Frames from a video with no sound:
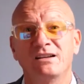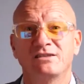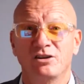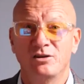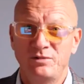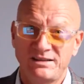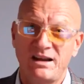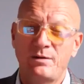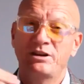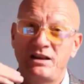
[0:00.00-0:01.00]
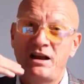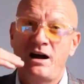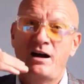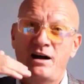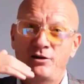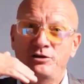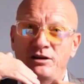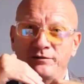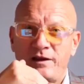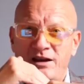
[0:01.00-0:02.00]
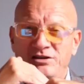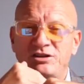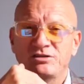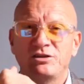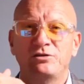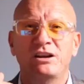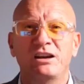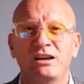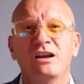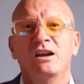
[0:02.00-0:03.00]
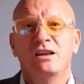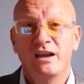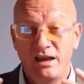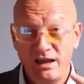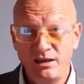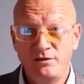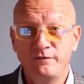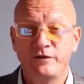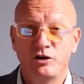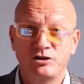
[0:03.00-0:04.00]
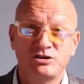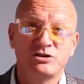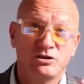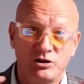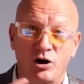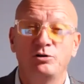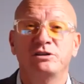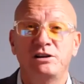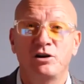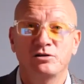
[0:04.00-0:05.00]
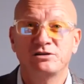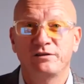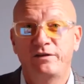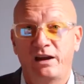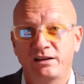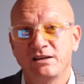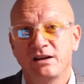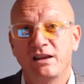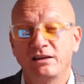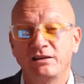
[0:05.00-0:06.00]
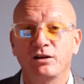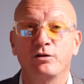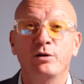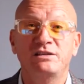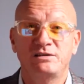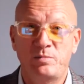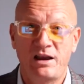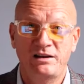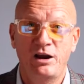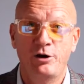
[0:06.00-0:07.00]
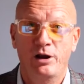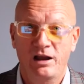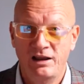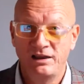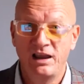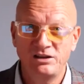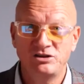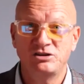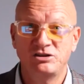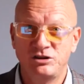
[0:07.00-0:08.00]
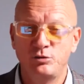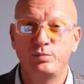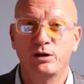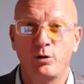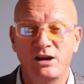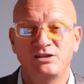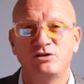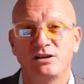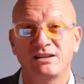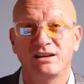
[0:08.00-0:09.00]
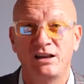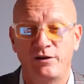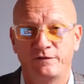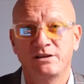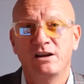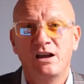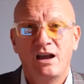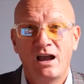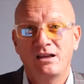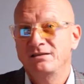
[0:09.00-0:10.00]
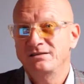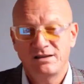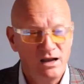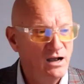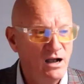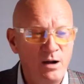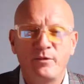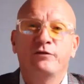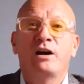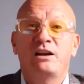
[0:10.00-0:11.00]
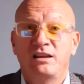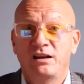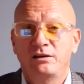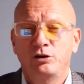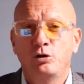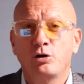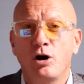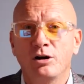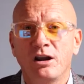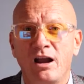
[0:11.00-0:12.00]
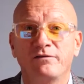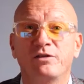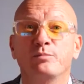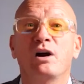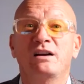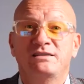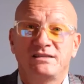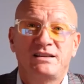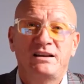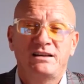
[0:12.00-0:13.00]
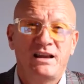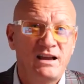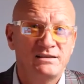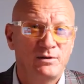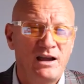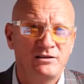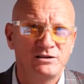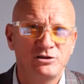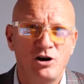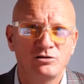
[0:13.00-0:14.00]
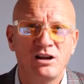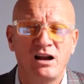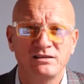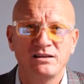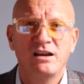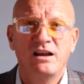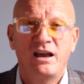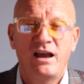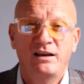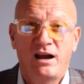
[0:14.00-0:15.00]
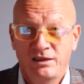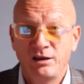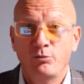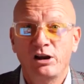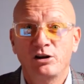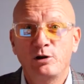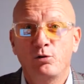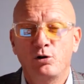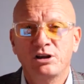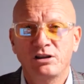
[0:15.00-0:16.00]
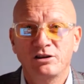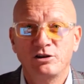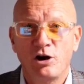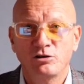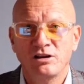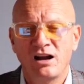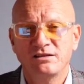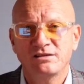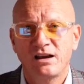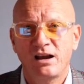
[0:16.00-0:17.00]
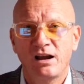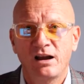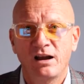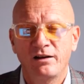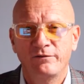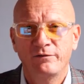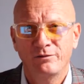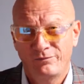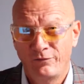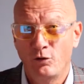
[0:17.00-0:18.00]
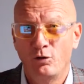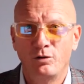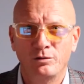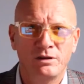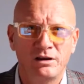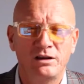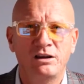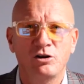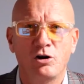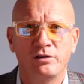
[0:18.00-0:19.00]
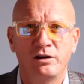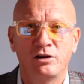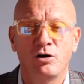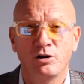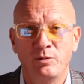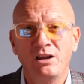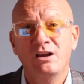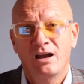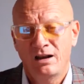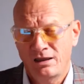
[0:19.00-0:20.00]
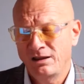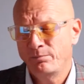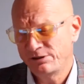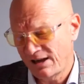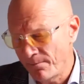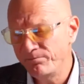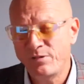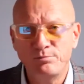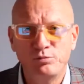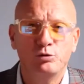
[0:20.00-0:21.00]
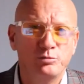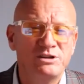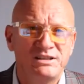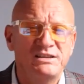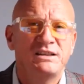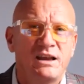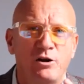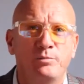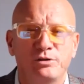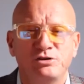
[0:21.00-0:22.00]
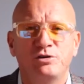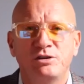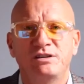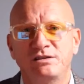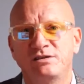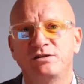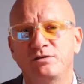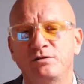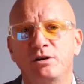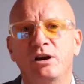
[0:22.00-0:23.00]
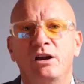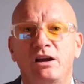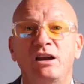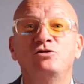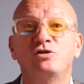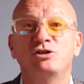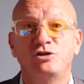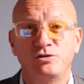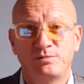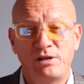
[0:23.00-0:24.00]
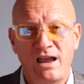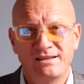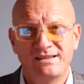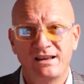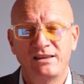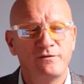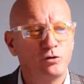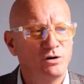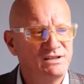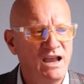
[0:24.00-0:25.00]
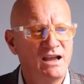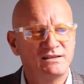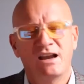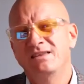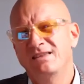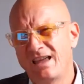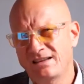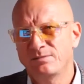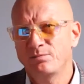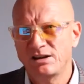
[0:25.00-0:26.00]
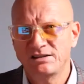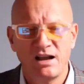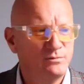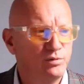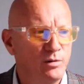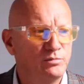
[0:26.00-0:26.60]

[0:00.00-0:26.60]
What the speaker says: and it's going to be stubbornly high on the inflation. So you're getting the inverse Goldilocks effect that the Greenspan era alleged to bequest you as a gift. And I'm afraid that you can't have the brightest sunny days without a dark night. And I think we're going to be walking the dark night for the economy. And I think some people will be seizing that opportunity to introduce plans that they've always had. And that's my slight